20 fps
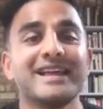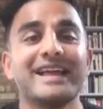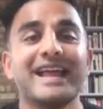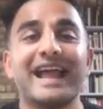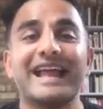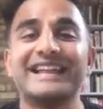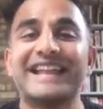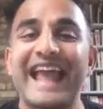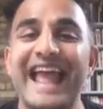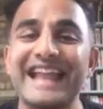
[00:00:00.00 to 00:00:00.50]

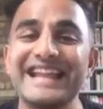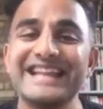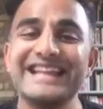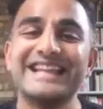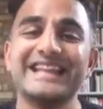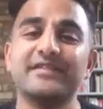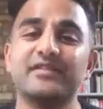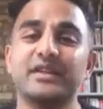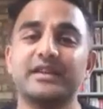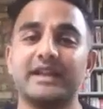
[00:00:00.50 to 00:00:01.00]
And any
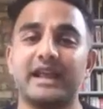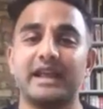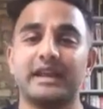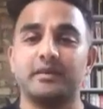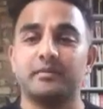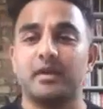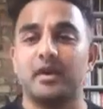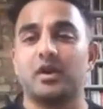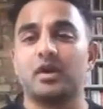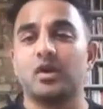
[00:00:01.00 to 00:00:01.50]
given day in
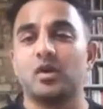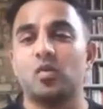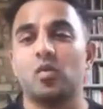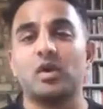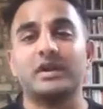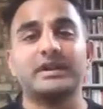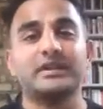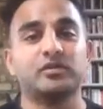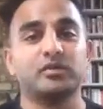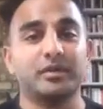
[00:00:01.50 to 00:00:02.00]
America,
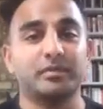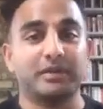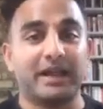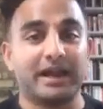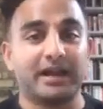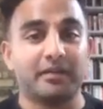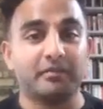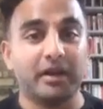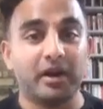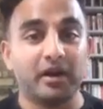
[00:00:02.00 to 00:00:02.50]
1 in 3
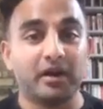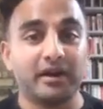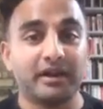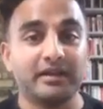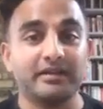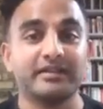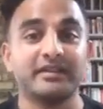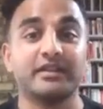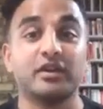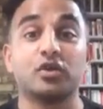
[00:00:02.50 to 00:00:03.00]
Black
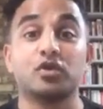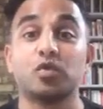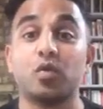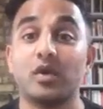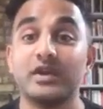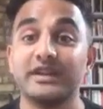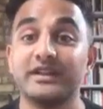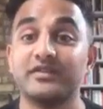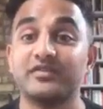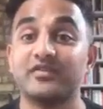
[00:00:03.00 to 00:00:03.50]
Americans in their
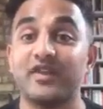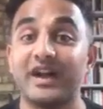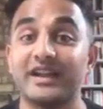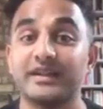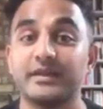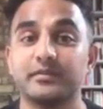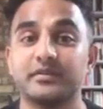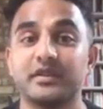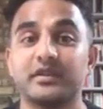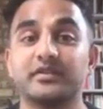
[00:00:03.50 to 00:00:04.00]
20s find
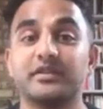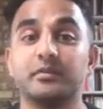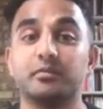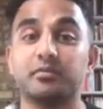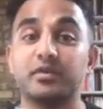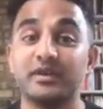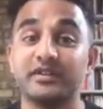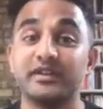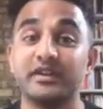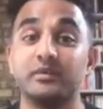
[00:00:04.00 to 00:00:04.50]
themselves in
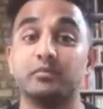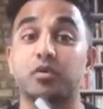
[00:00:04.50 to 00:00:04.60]
prison,